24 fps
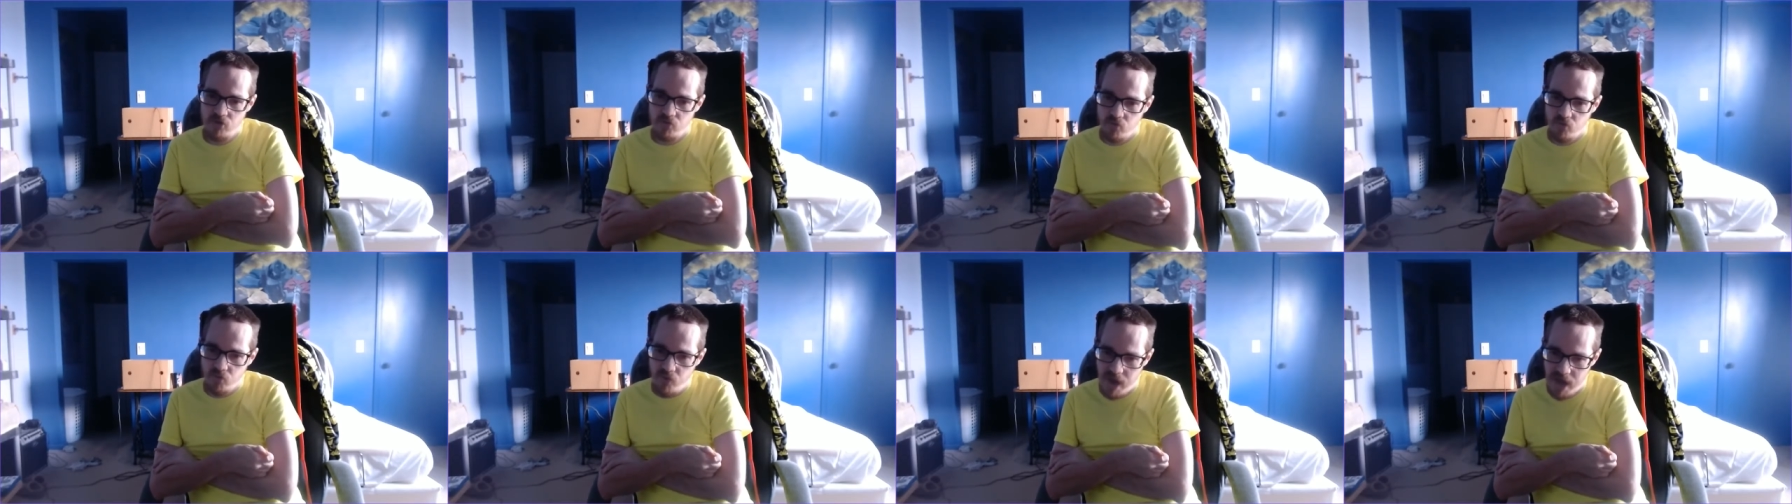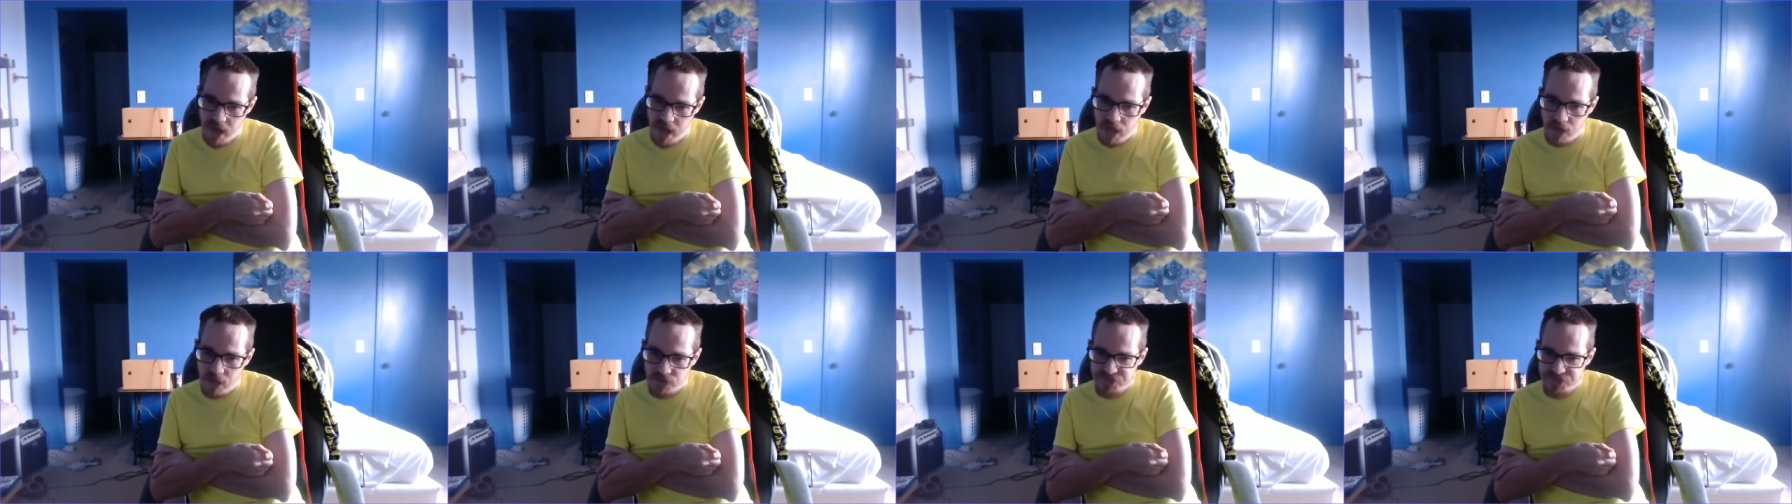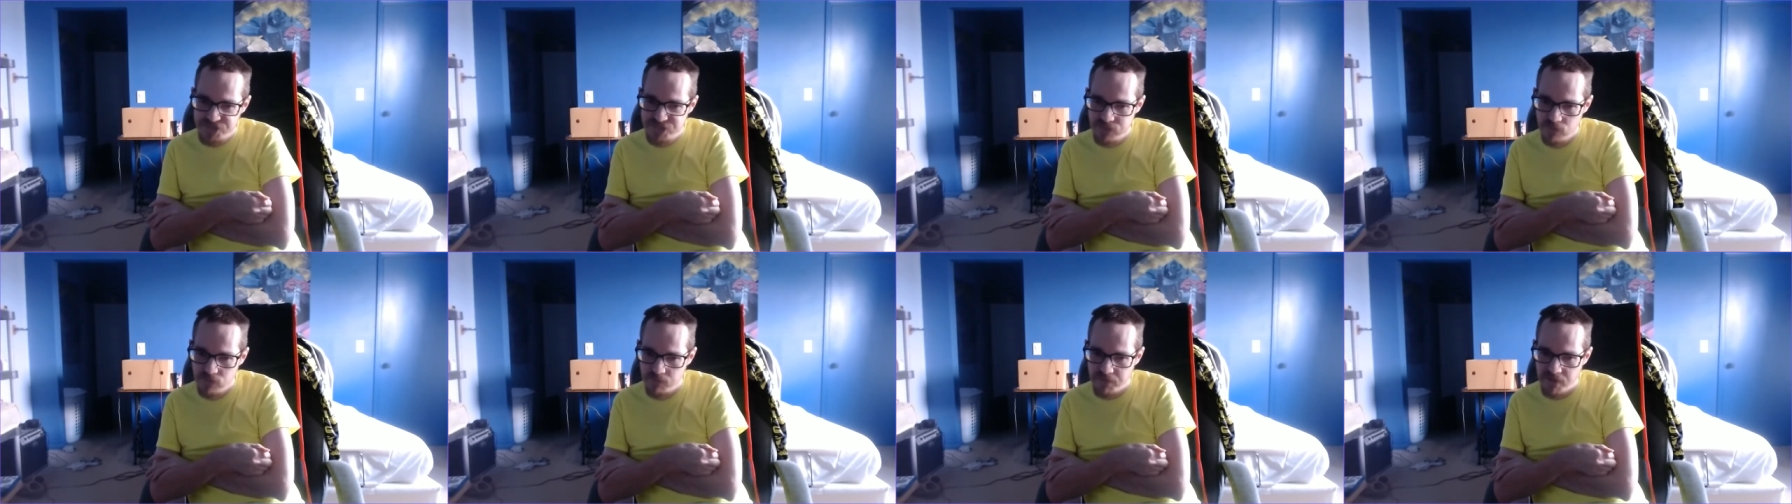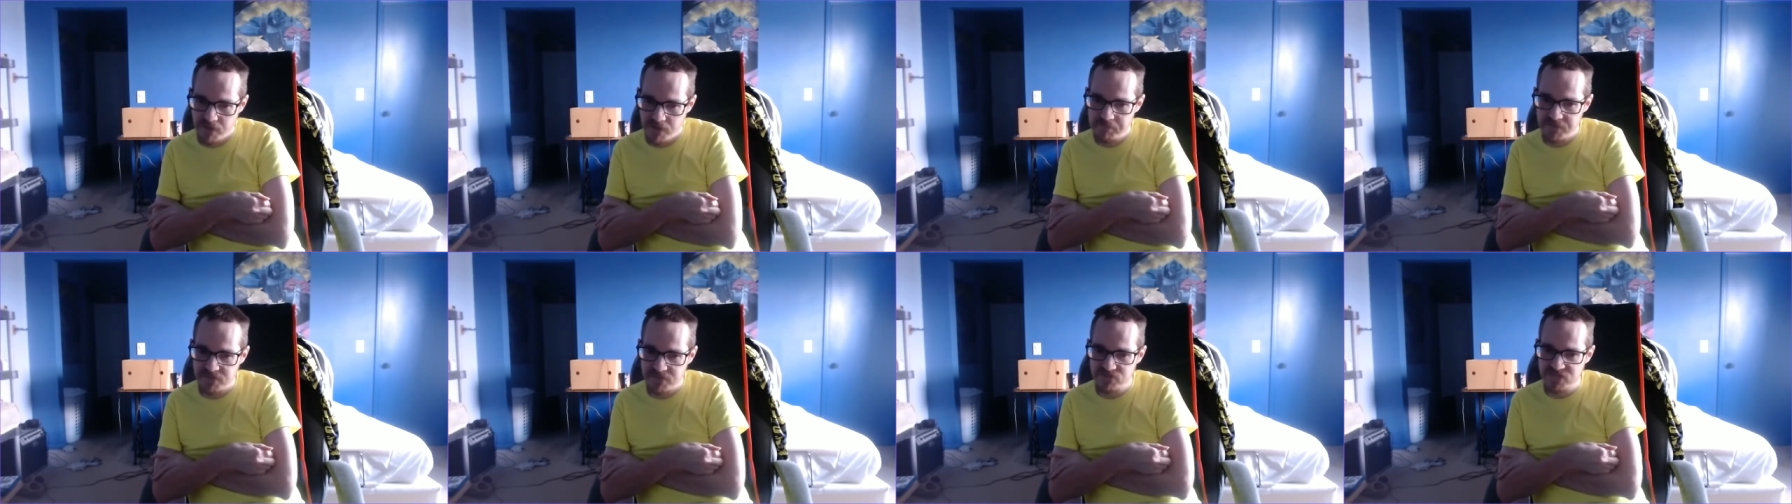well, Super
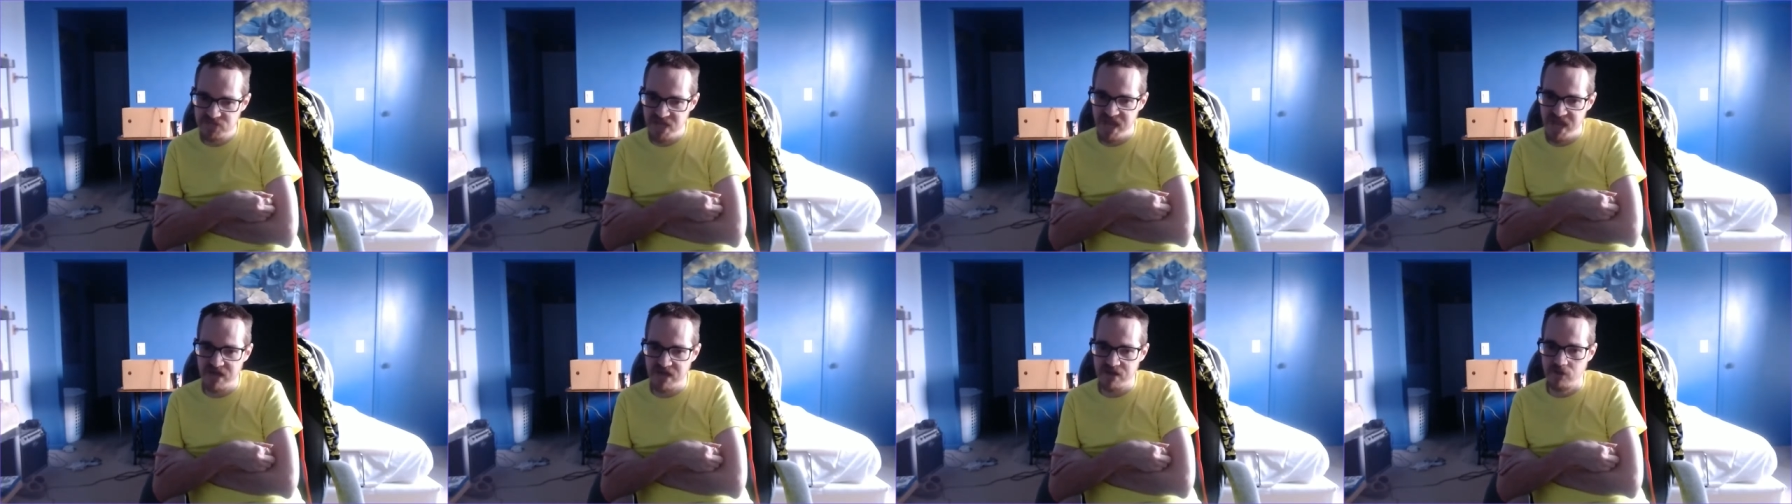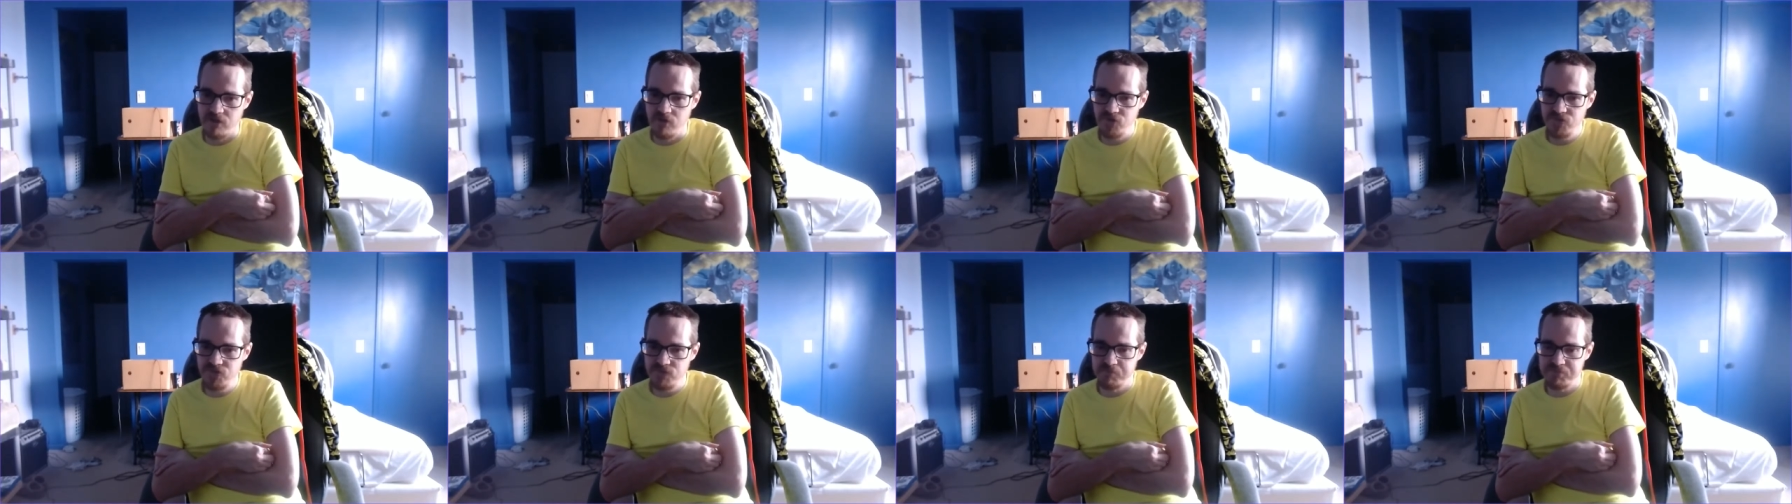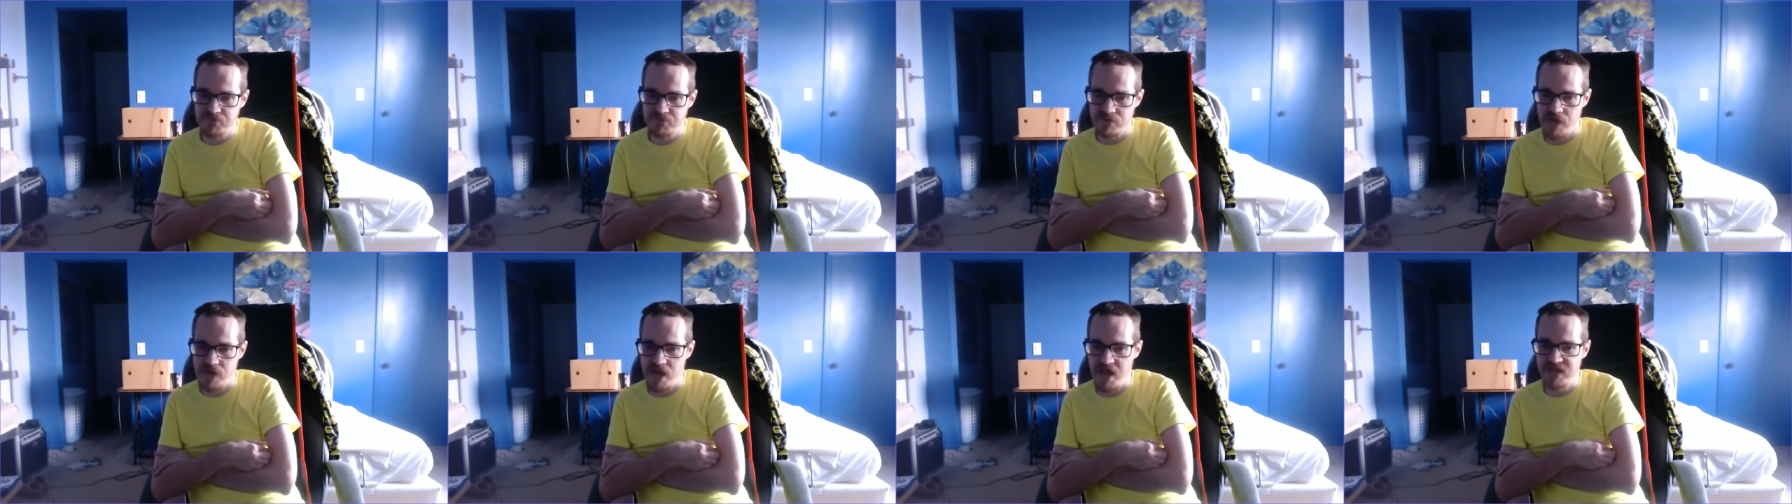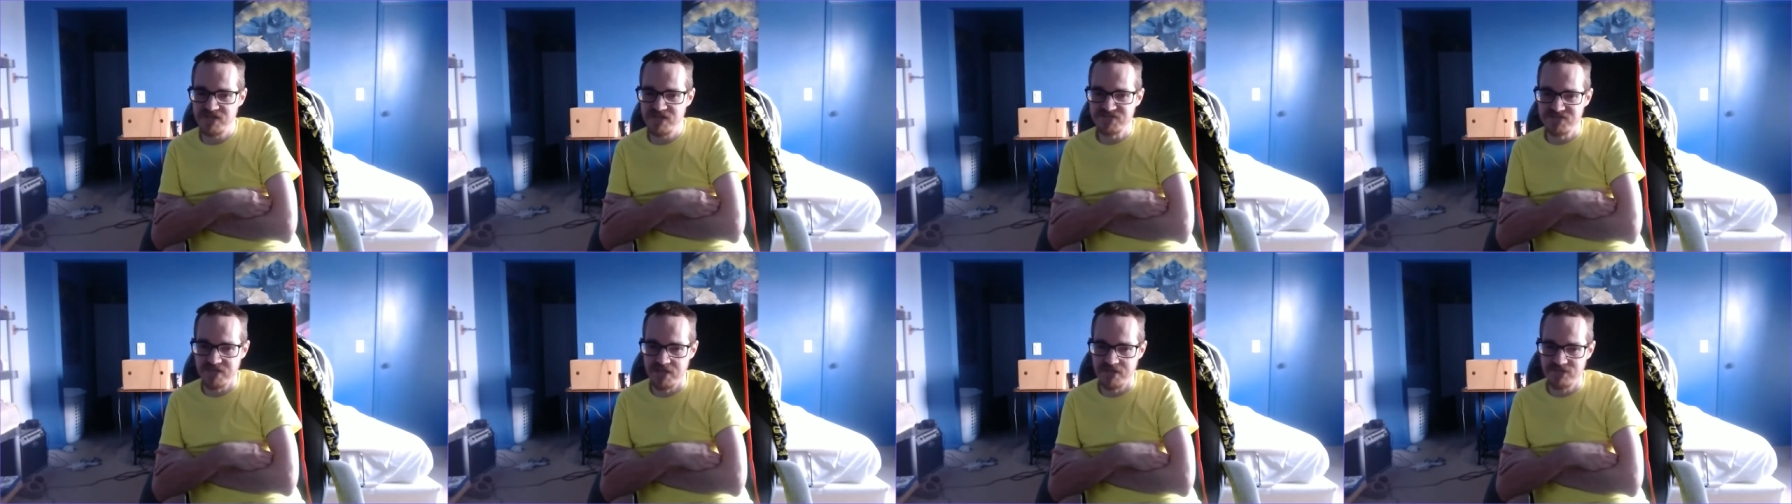Potato's
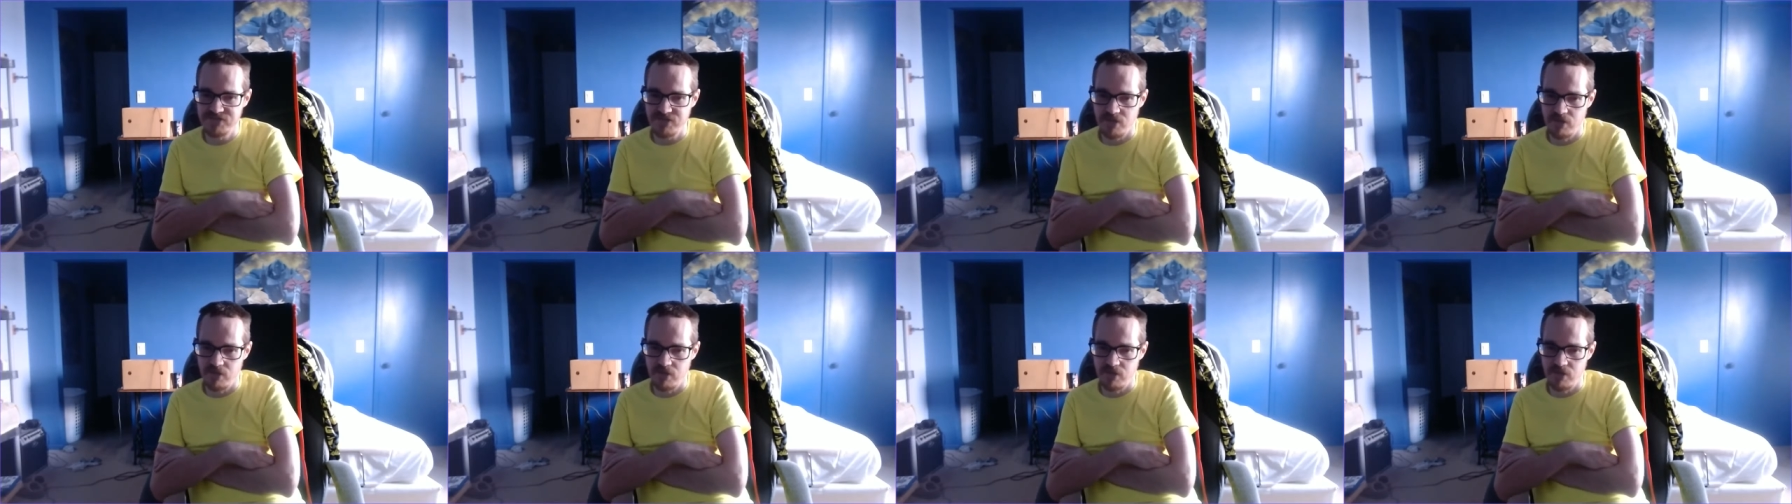prices